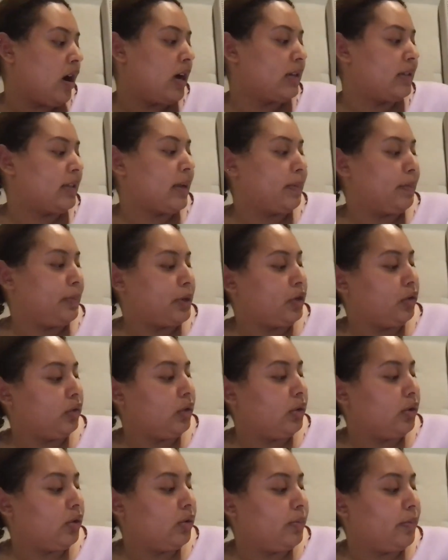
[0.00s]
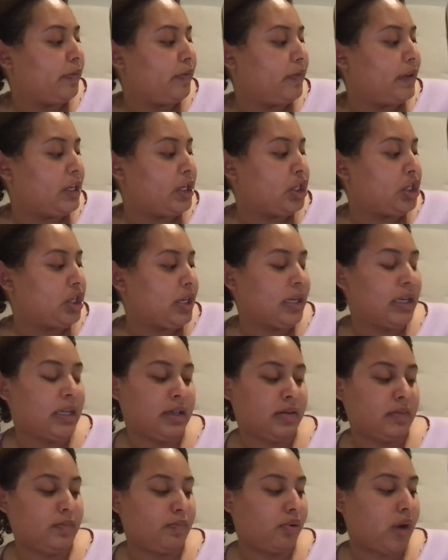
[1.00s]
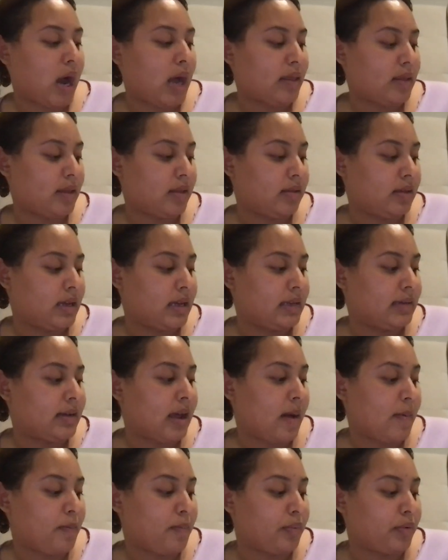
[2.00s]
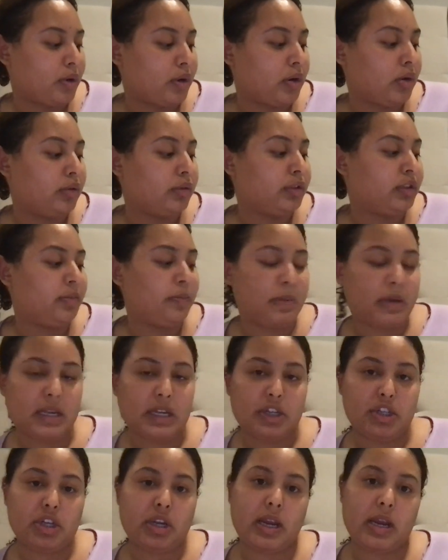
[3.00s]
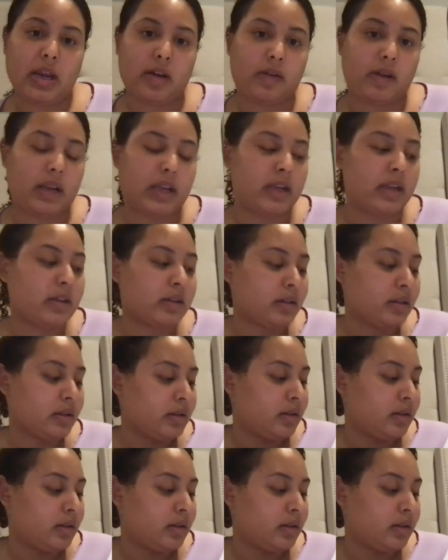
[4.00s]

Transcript: Occipital lobe, vision, processing, temporal, speech, hearing,